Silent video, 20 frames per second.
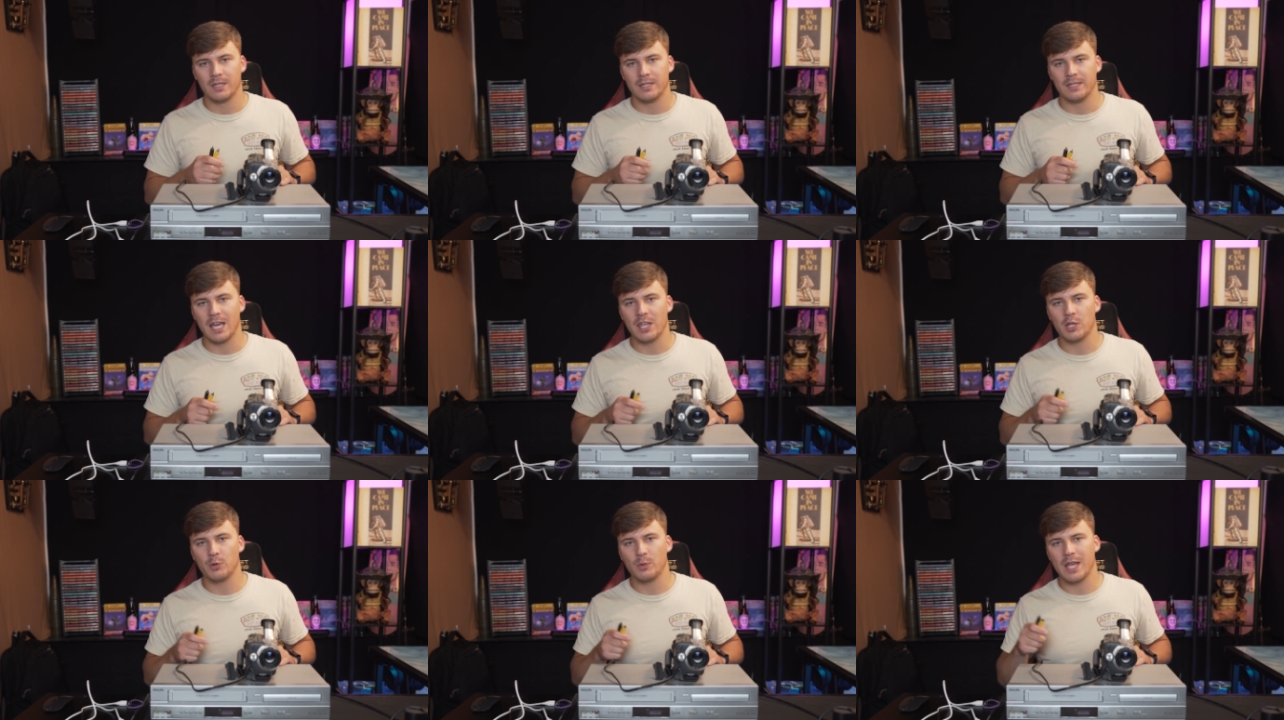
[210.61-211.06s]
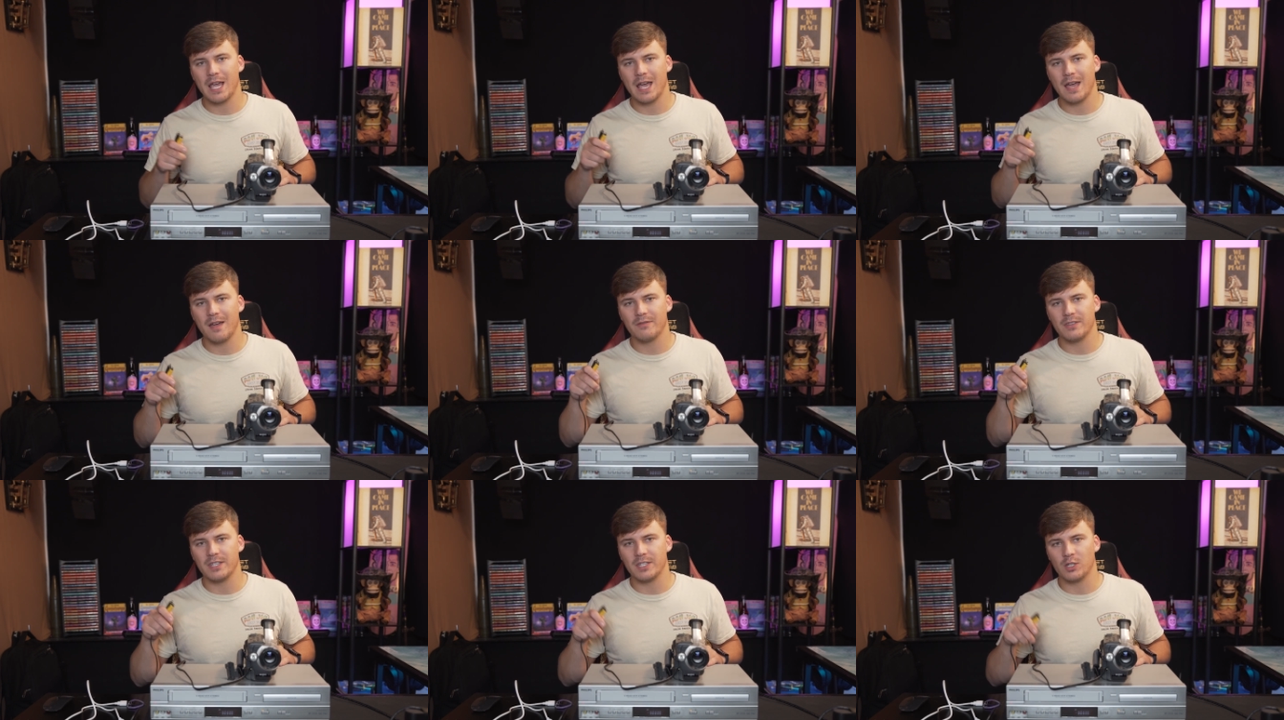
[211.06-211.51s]
Now that we
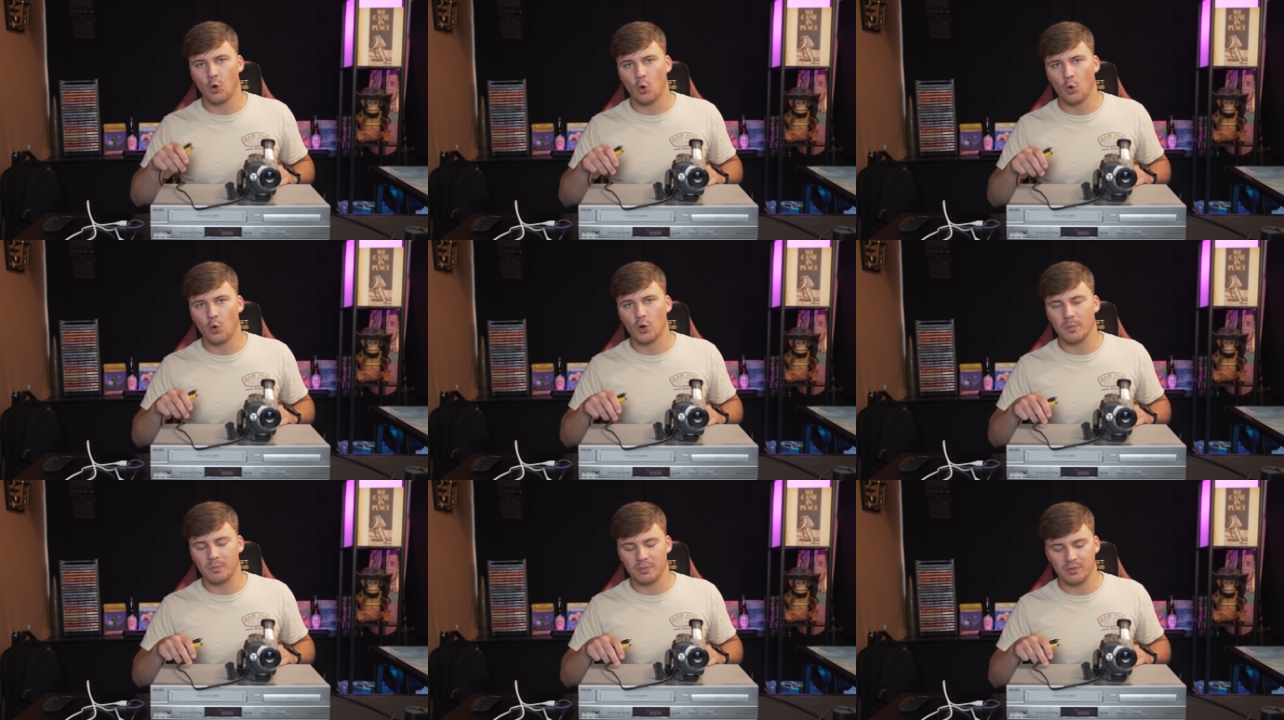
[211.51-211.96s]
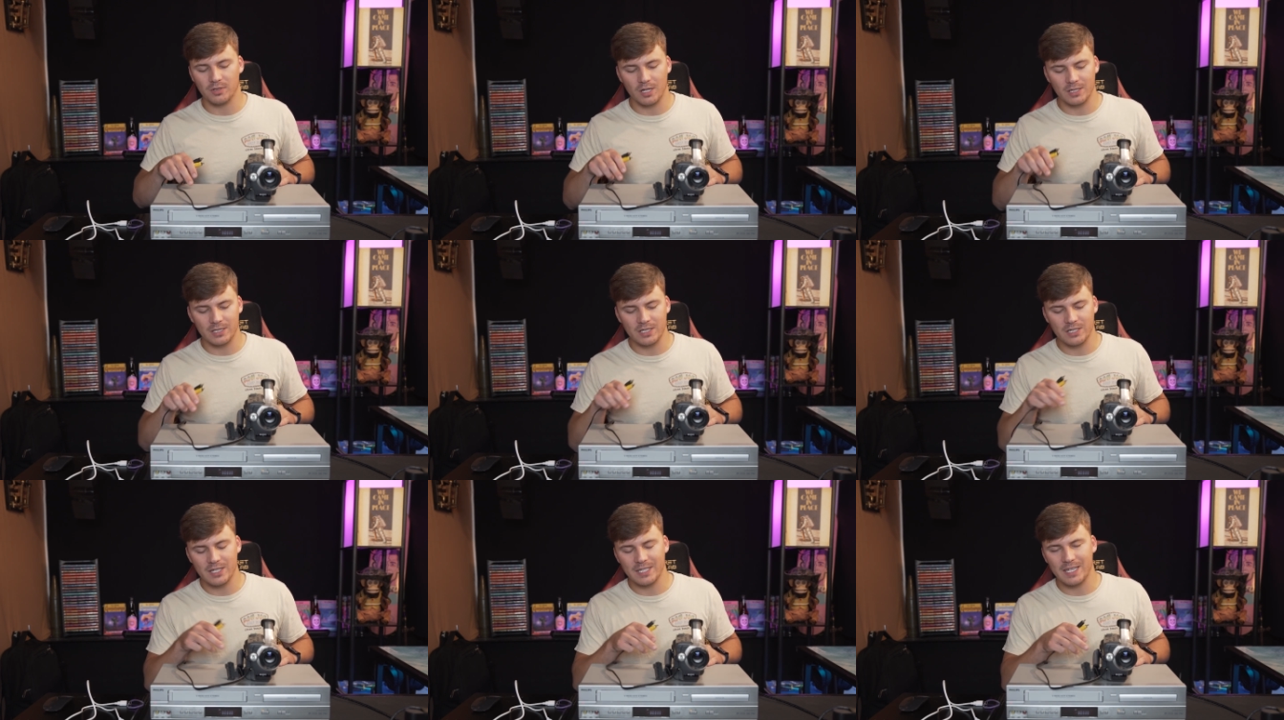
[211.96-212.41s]
have the cord
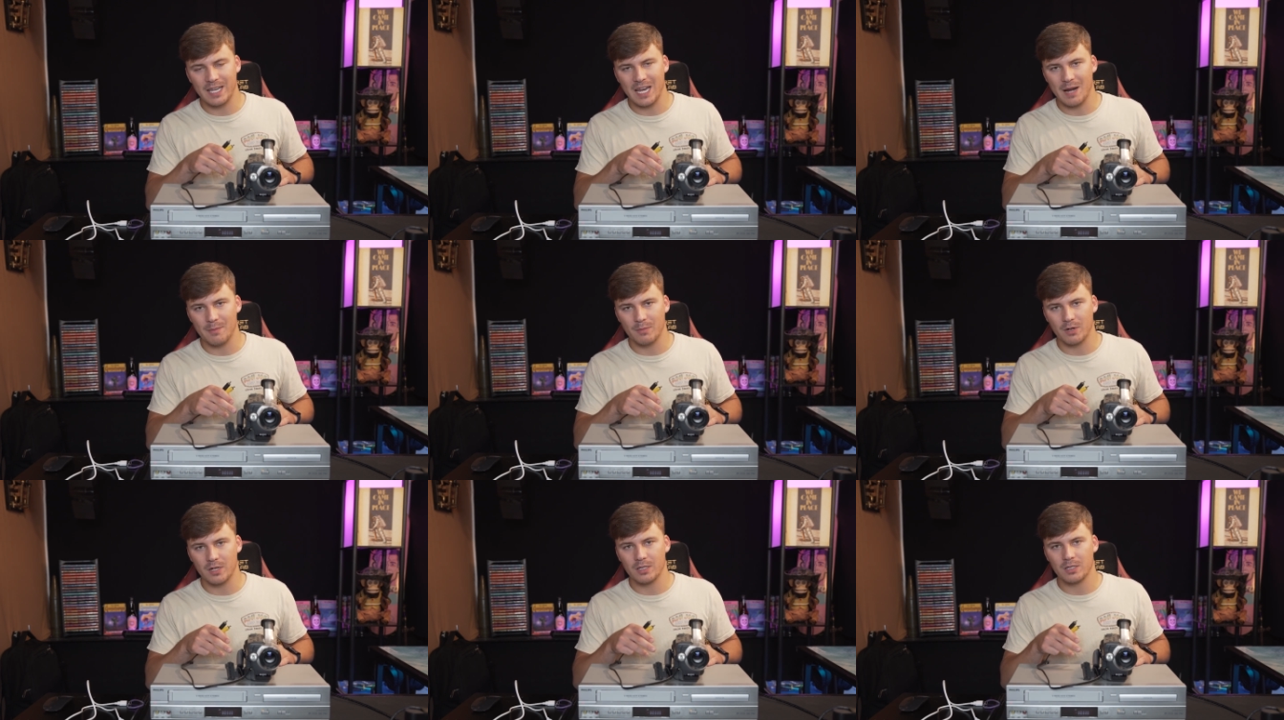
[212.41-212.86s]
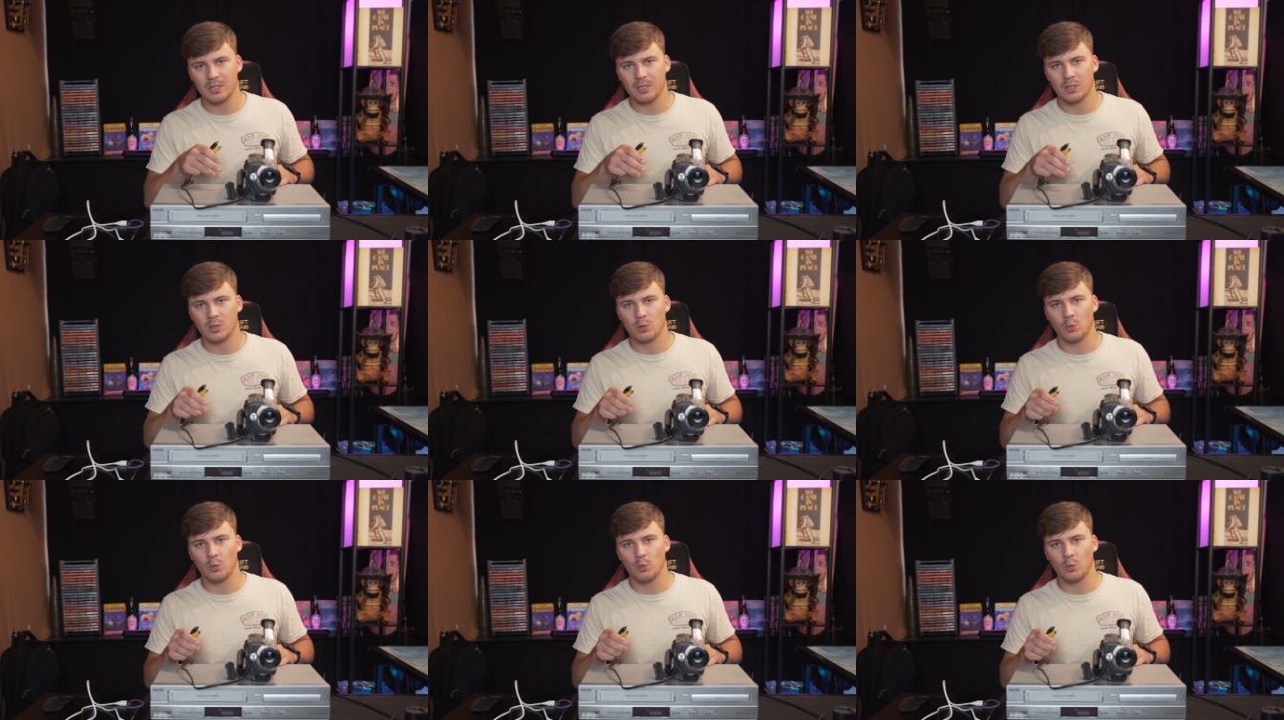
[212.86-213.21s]
plugged into the camera,